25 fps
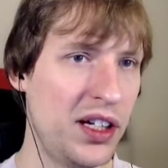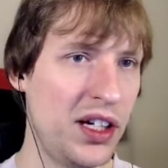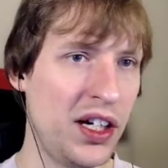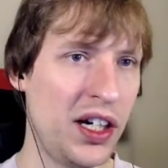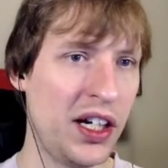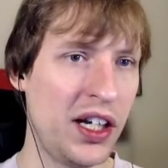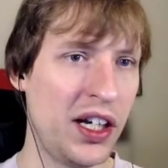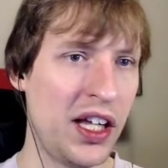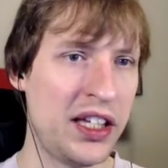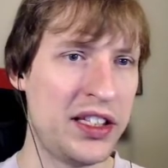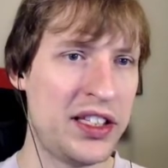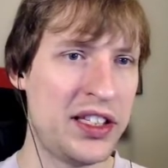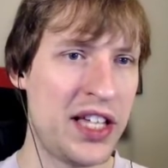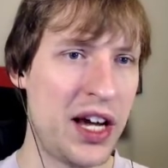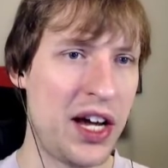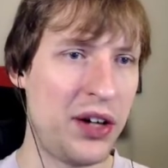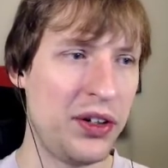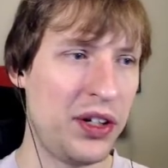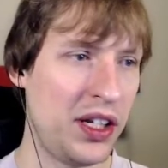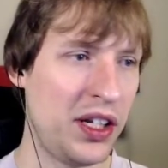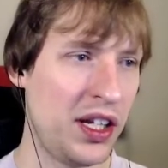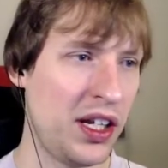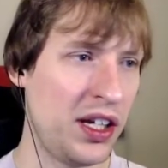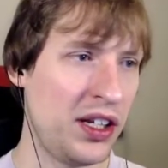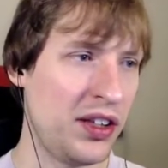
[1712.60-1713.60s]
Alright, I
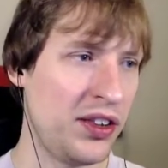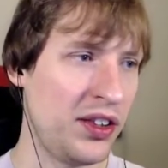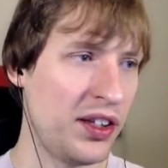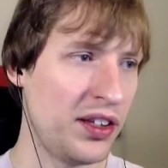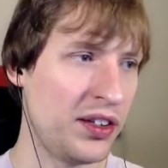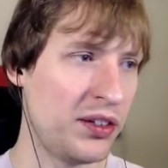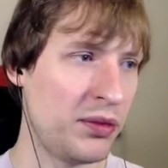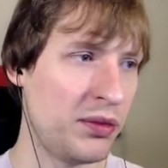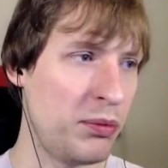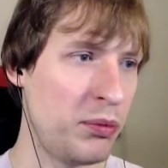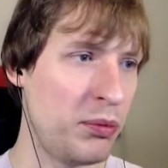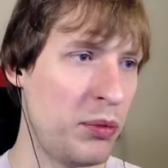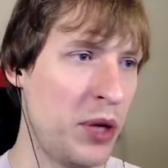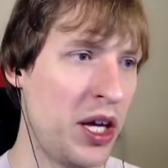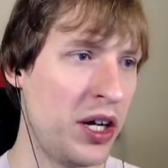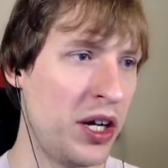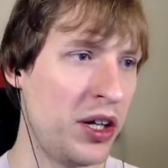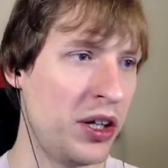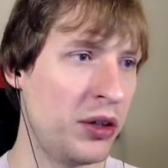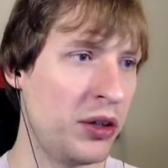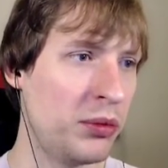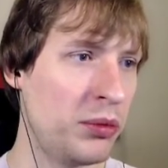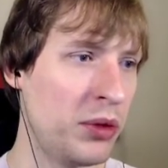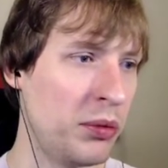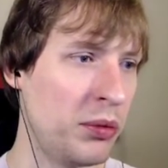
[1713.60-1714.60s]
doubted anything's
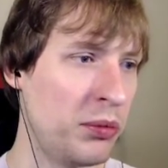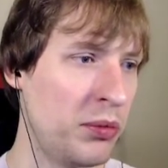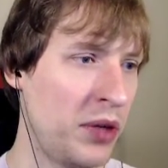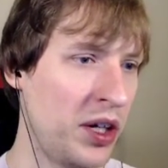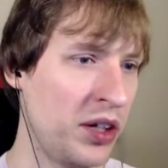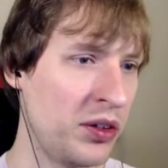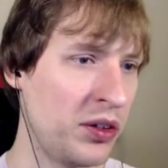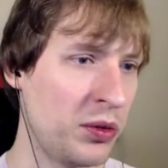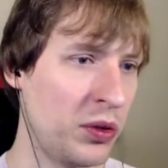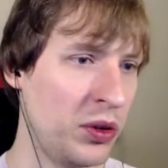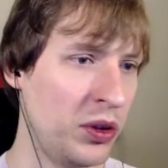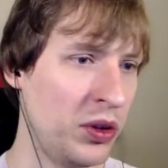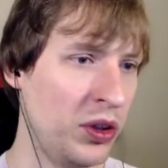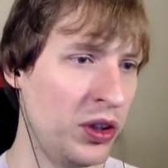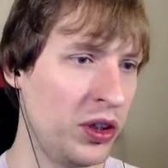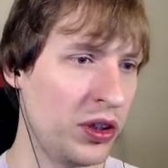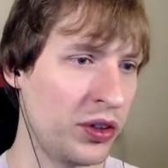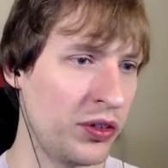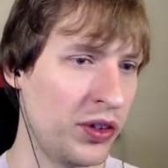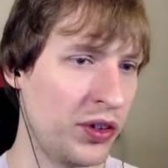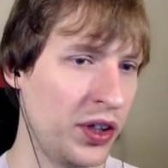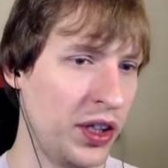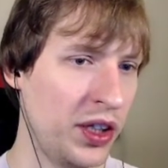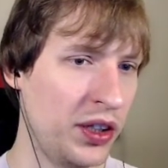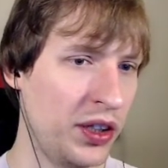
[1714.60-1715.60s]
better, but might as well
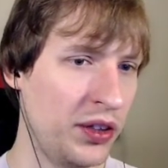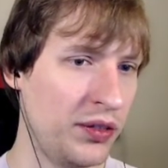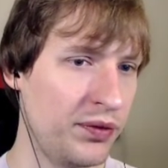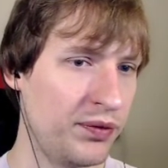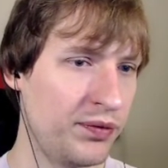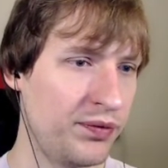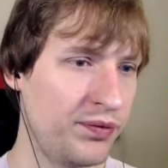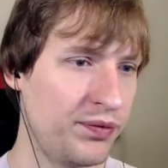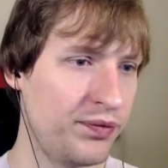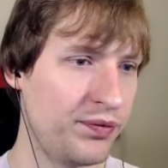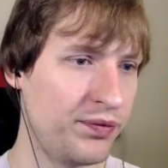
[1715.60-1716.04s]
look, right?